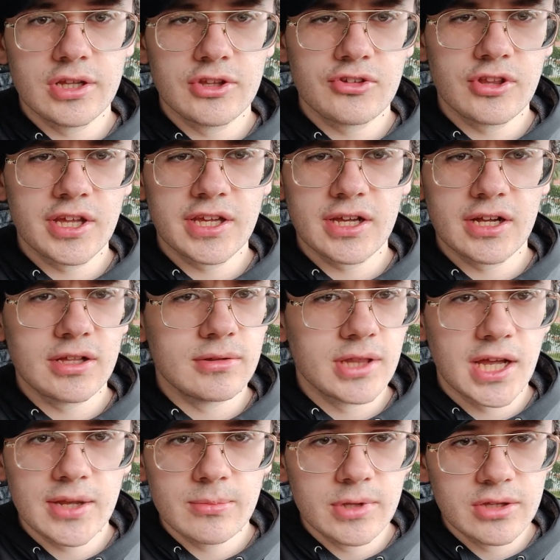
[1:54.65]
It's like a
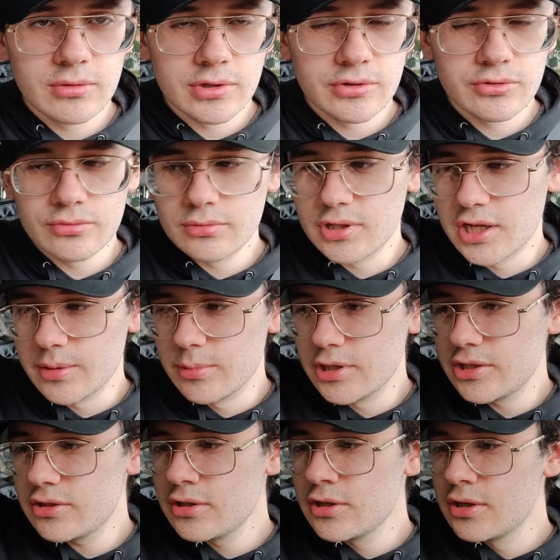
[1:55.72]
live blade or a dual live
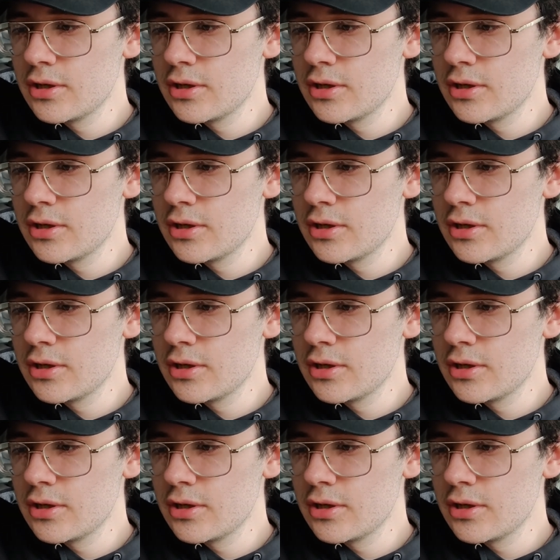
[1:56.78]
blade.